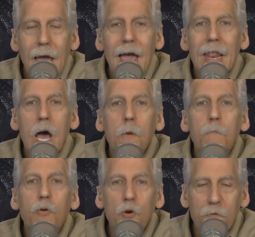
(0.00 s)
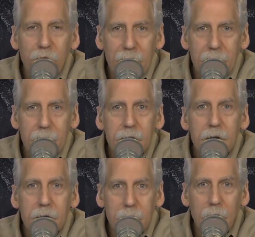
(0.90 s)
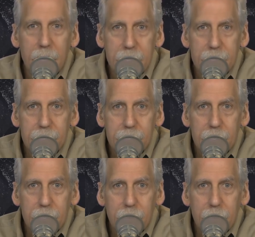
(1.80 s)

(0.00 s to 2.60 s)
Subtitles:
and how perfect God is,